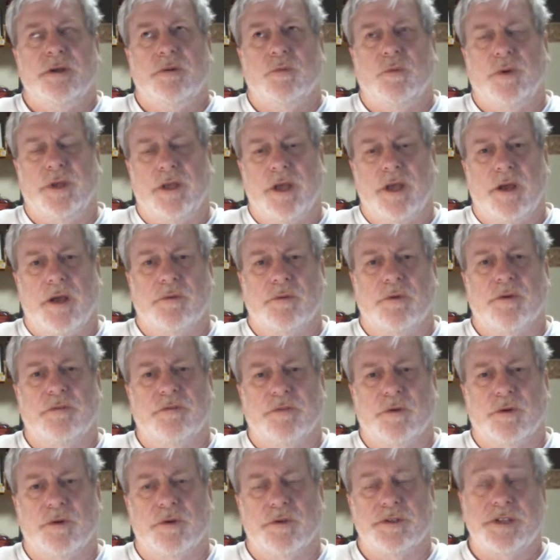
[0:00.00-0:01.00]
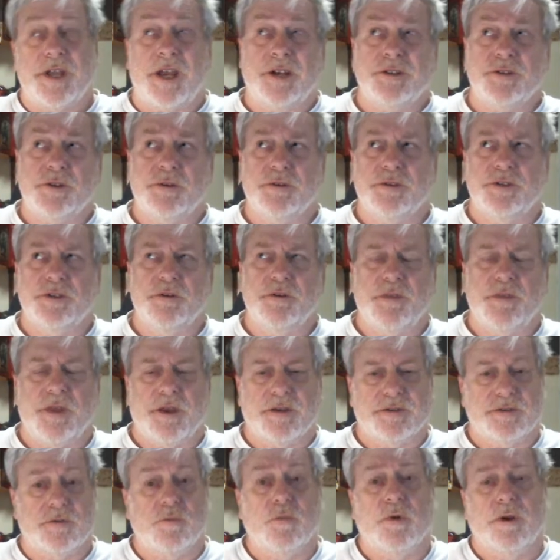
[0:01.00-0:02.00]
we got referrals. Actually, it's
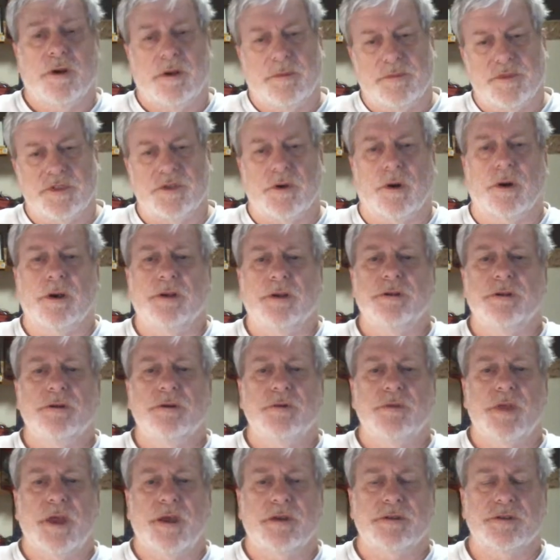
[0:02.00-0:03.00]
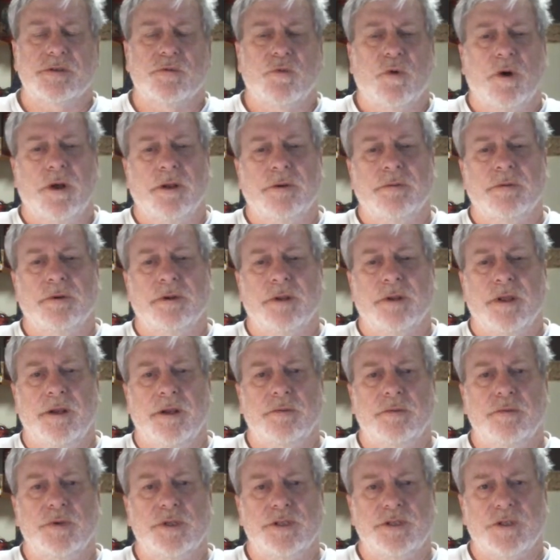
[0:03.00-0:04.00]
2001. I'm sorry, 2001.
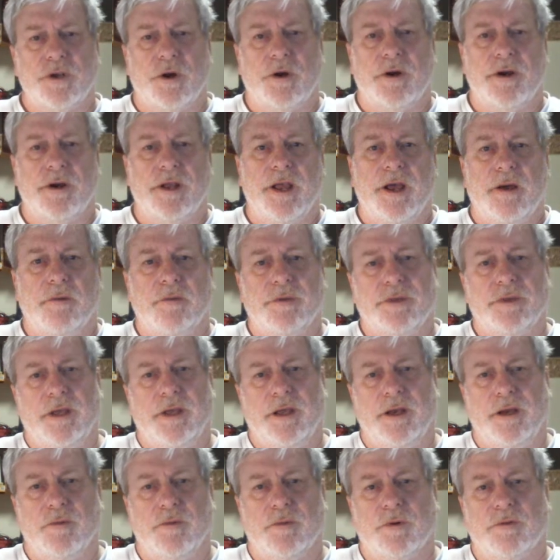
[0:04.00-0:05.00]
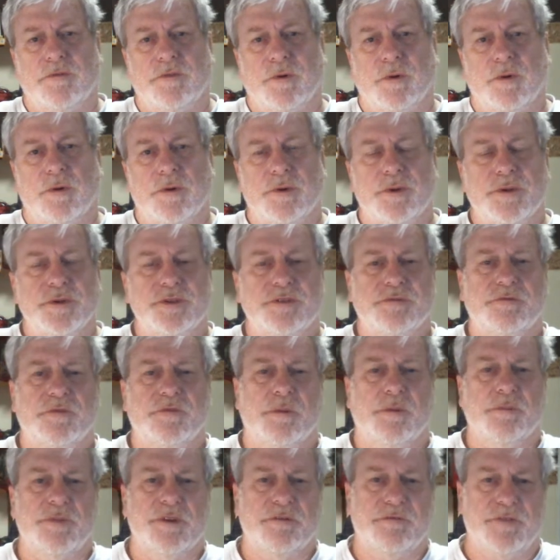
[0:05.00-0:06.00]
And we started out with getting referrals
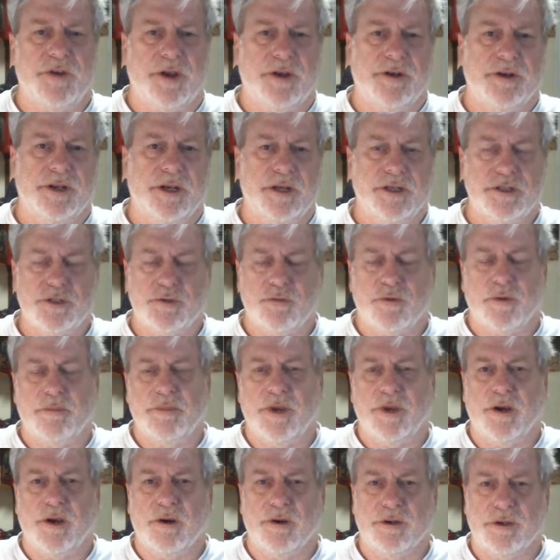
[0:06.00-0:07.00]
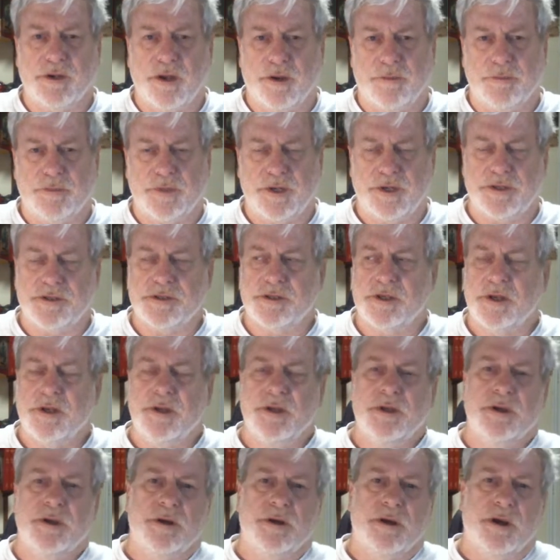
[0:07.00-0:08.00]
from the foundation repair companies.
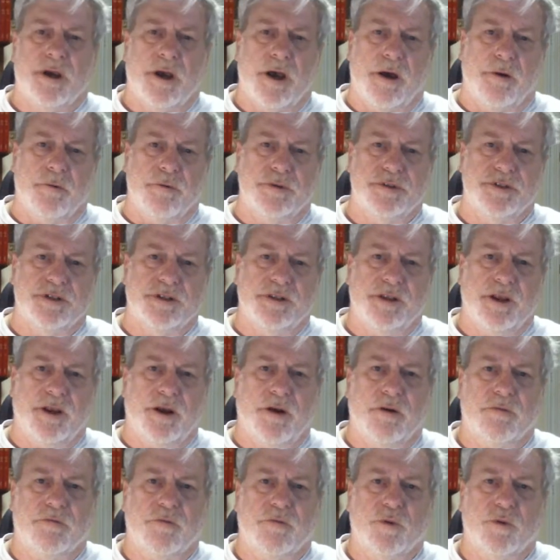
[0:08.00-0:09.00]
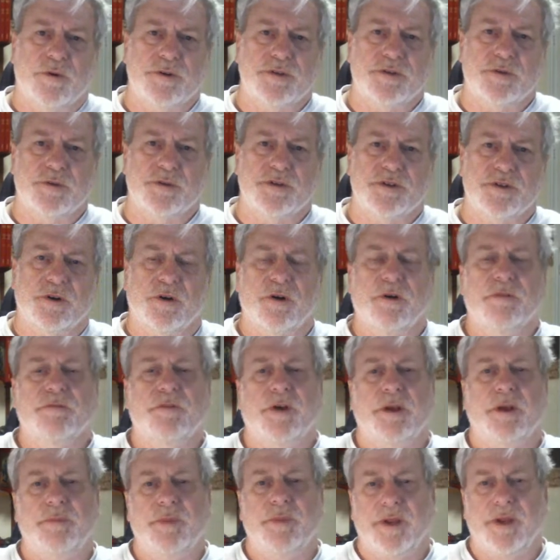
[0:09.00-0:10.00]
I was in the Air Force Reserve.
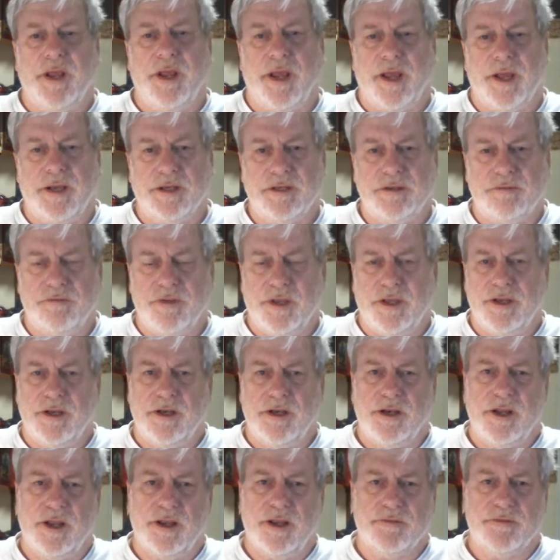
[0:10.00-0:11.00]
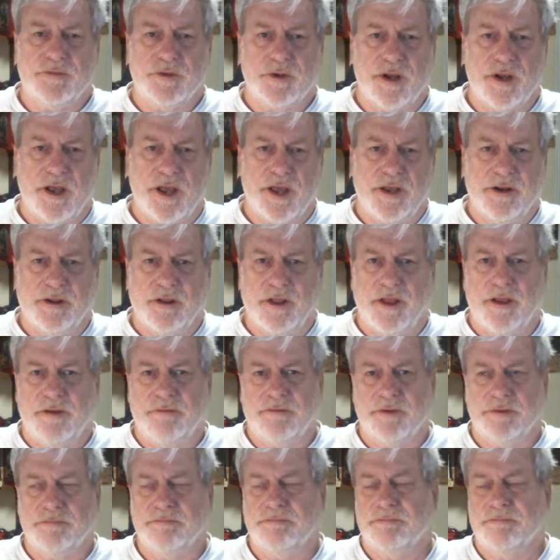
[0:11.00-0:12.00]
I'd been activated after
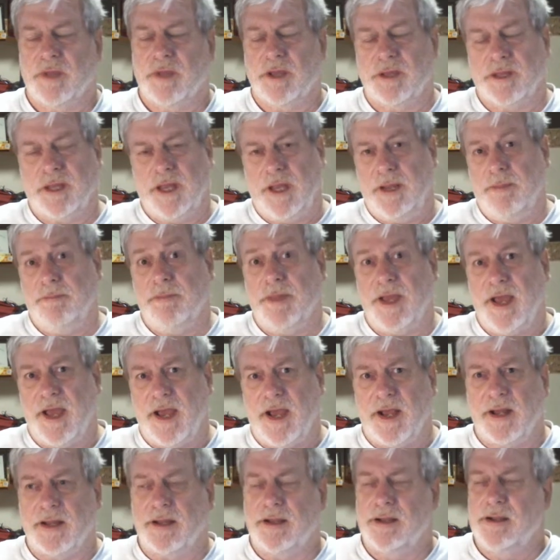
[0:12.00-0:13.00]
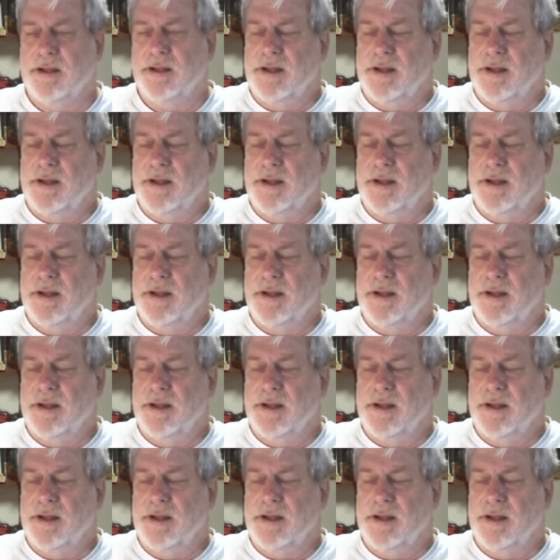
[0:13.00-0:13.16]
9/11. I came back.